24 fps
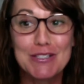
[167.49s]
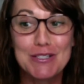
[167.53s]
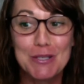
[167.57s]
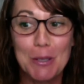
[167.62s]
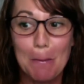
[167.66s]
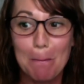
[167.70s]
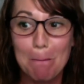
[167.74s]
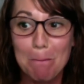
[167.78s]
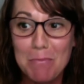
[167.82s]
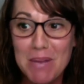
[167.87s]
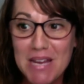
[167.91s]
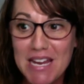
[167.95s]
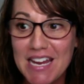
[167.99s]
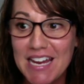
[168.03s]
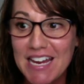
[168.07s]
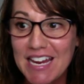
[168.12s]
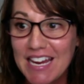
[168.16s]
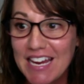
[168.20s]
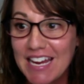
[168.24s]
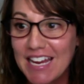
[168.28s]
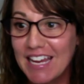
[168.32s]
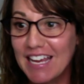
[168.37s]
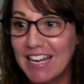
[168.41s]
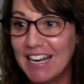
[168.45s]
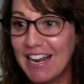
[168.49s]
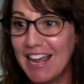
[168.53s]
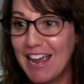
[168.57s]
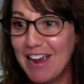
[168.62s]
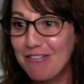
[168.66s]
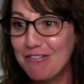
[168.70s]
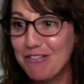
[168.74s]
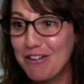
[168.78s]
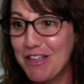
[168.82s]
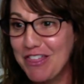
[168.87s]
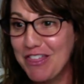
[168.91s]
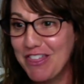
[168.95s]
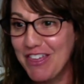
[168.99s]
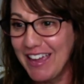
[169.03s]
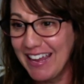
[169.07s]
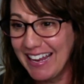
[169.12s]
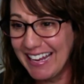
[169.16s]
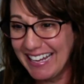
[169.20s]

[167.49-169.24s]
to be, and everything.